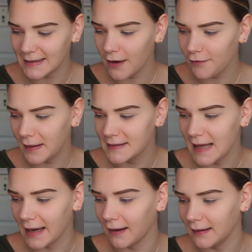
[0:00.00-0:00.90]
now I've placed
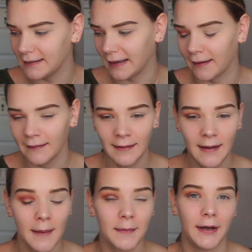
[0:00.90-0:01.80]
that colour down,
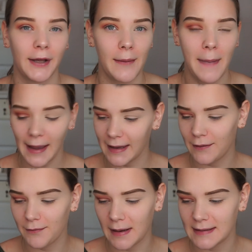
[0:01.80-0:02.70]
I'm going to go back in
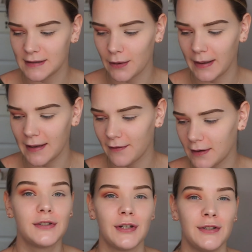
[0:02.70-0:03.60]
with my Zoeva
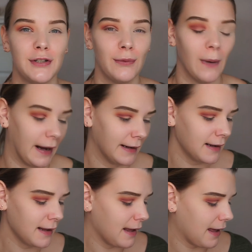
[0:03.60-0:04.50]

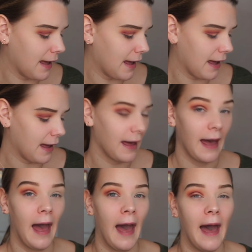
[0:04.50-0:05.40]
221
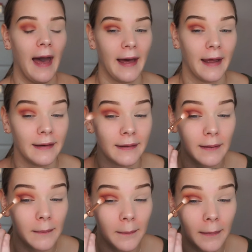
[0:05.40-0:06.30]
and
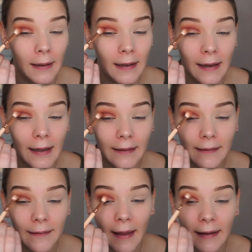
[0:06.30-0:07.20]

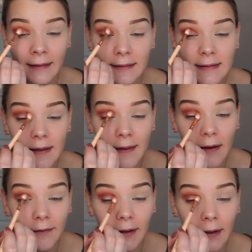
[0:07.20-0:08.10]
blend that into the
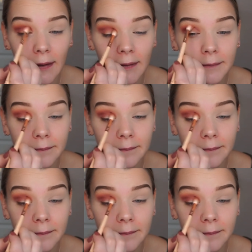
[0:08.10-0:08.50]
other colour.